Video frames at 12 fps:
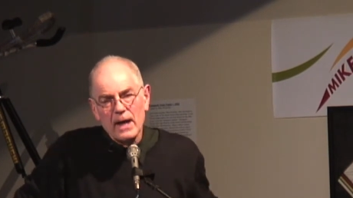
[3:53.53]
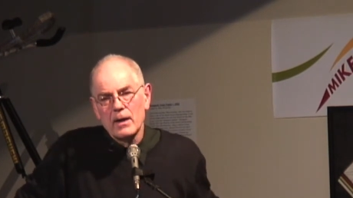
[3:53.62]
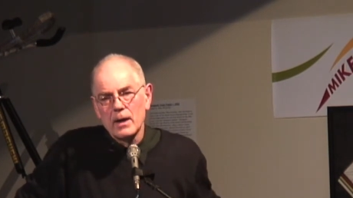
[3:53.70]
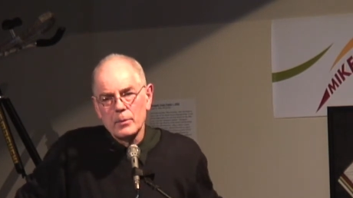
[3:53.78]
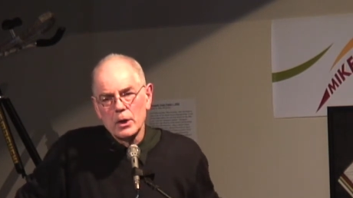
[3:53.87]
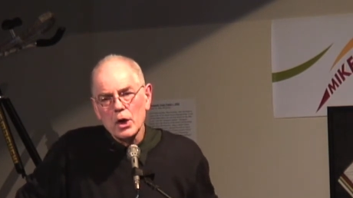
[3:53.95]

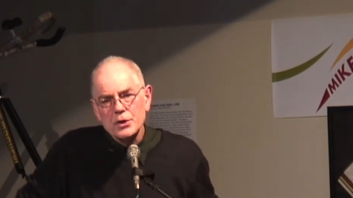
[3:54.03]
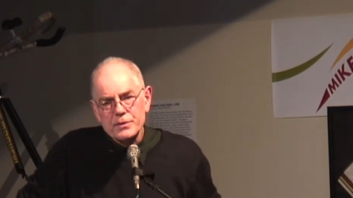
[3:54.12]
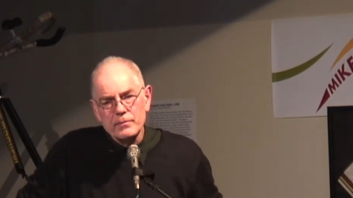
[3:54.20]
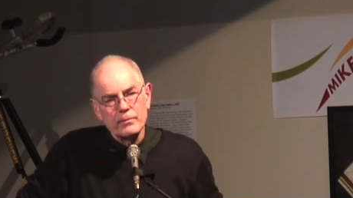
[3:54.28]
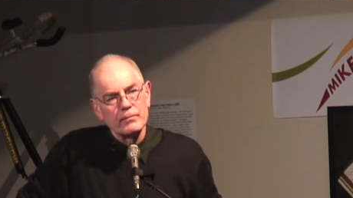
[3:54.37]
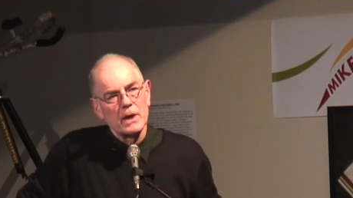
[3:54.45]
A lot
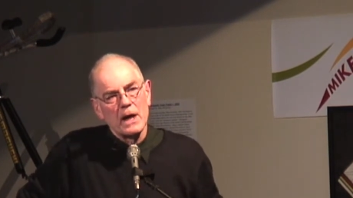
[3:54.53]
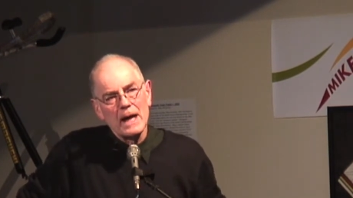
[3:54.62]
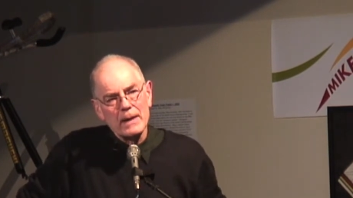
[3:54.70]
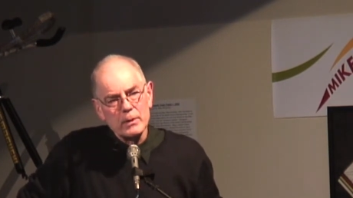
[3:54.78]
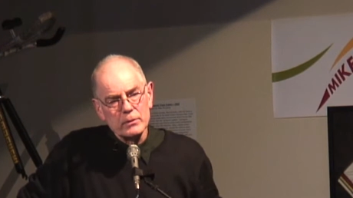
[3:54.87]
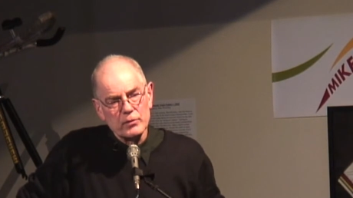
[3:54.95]
of
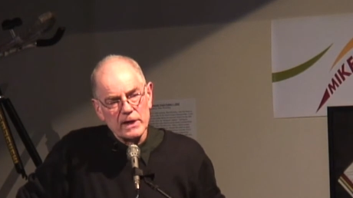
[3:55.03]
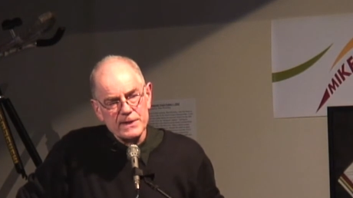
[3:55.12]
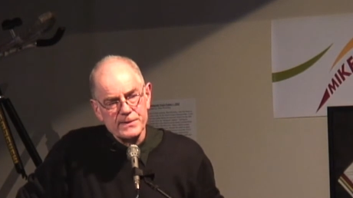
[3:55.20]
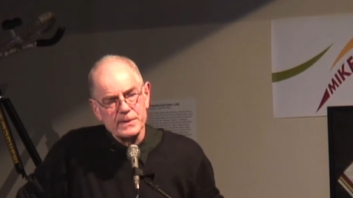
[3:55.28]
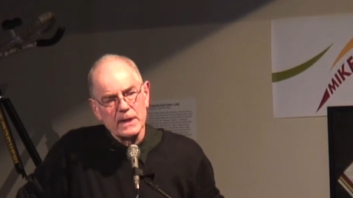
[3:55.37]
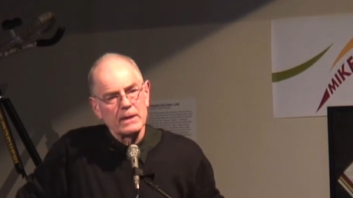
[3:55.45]
high wheel
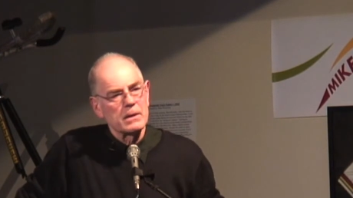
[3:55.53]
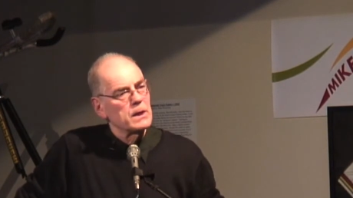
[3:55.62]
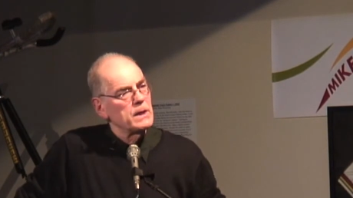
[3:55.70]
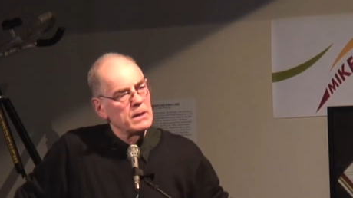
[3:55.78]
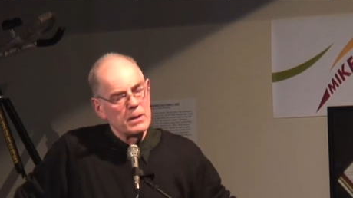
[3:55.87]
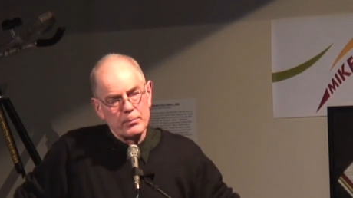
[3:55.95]
racing
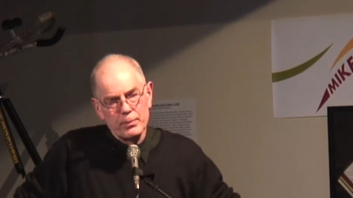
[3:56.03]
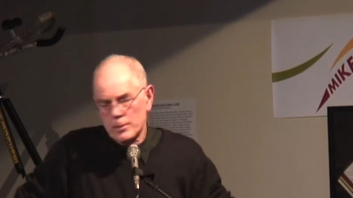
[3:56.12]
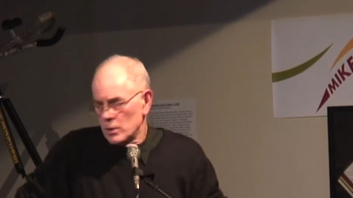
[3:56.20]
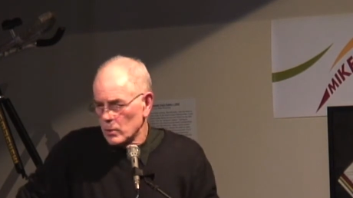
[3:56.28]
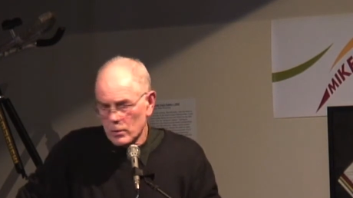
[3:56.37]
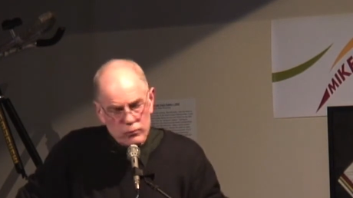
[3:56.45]

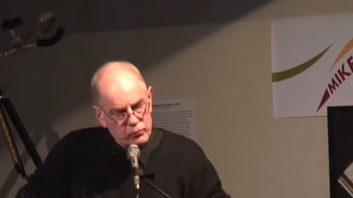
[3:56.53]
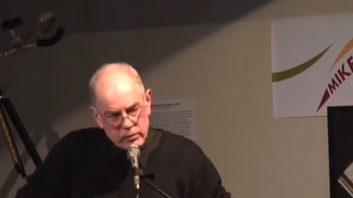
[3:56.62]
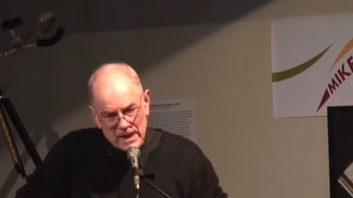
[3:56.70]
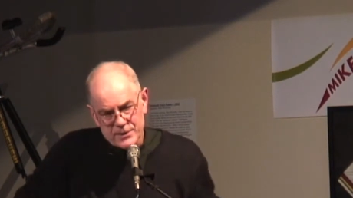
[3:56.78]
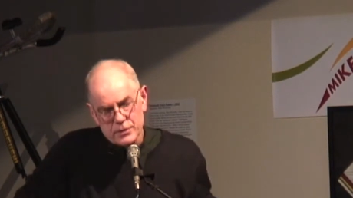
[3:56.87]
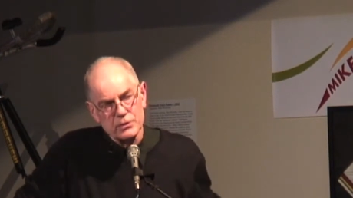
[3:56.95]

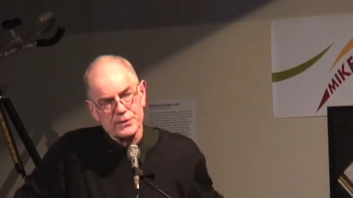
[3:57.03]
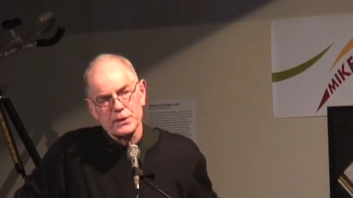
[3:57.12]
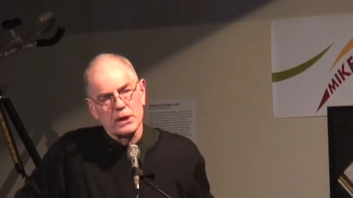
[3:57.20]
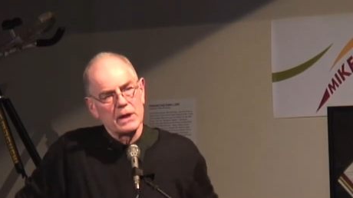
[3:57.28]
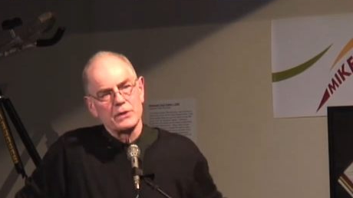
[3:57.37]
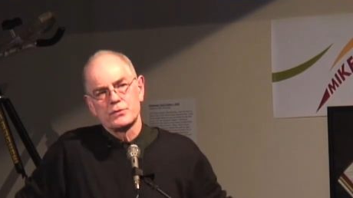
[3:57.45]
right across
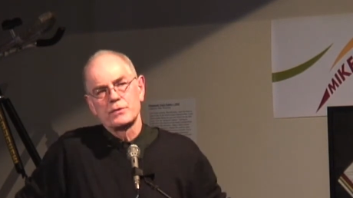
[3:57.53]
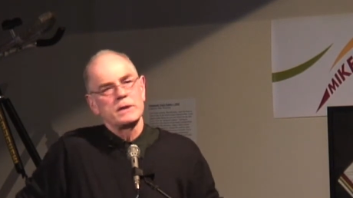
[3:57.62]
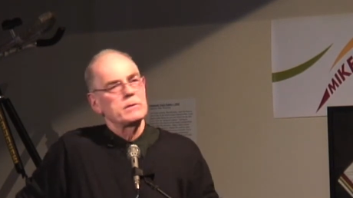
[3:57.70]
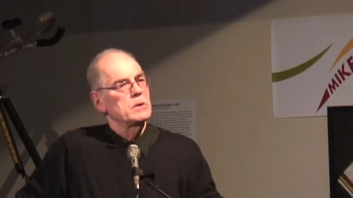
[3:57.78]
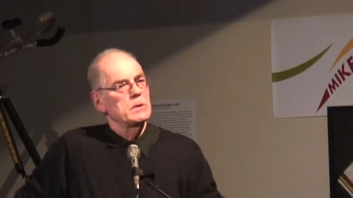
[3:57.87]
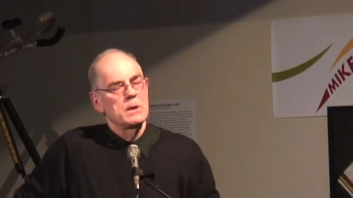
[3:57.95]
the country.
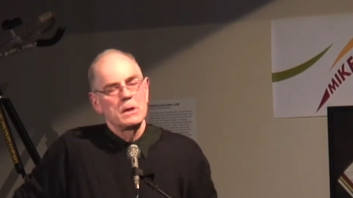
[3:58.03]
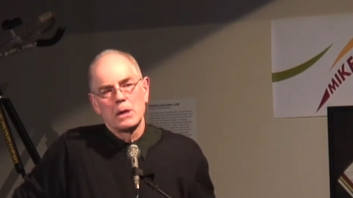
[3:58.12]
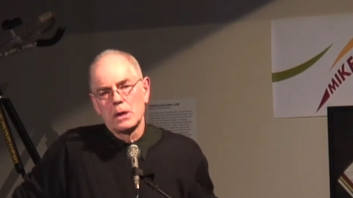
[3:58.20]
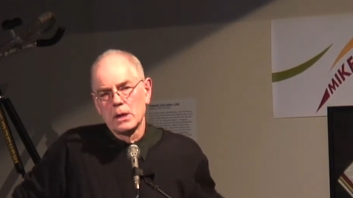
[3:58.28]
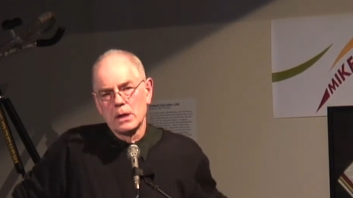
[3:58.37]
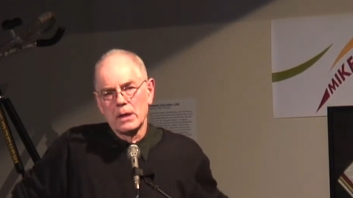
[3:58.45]

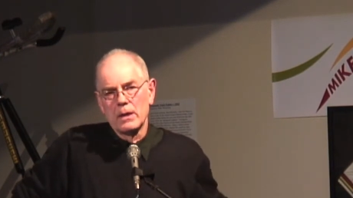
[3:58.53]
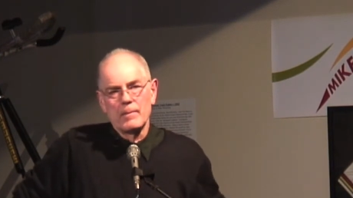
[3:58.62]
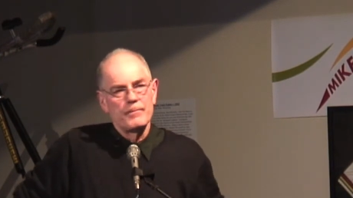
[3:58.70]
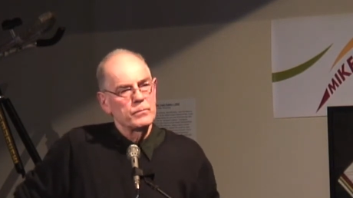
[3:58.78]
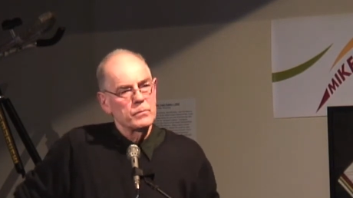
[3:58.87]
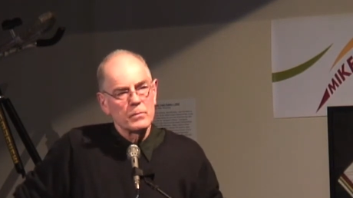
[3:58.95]

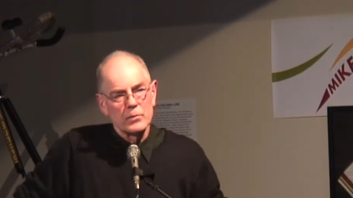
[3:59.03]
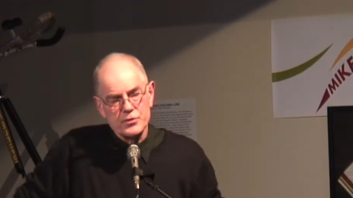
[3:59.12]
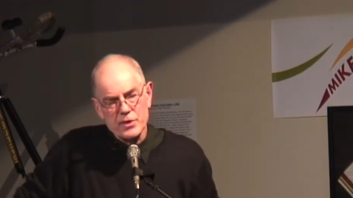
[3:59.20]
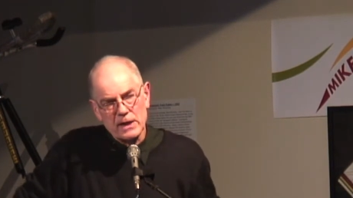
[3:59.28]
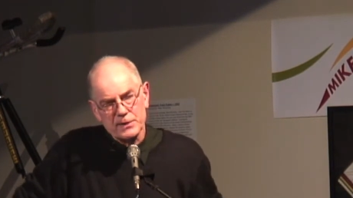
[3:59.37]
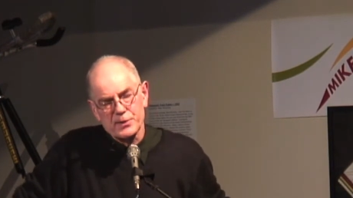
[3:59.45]

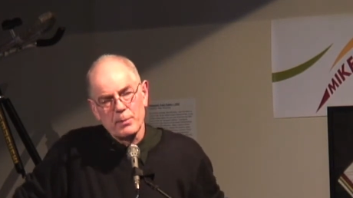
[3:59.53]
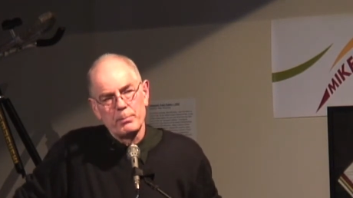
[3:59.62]
Tracks are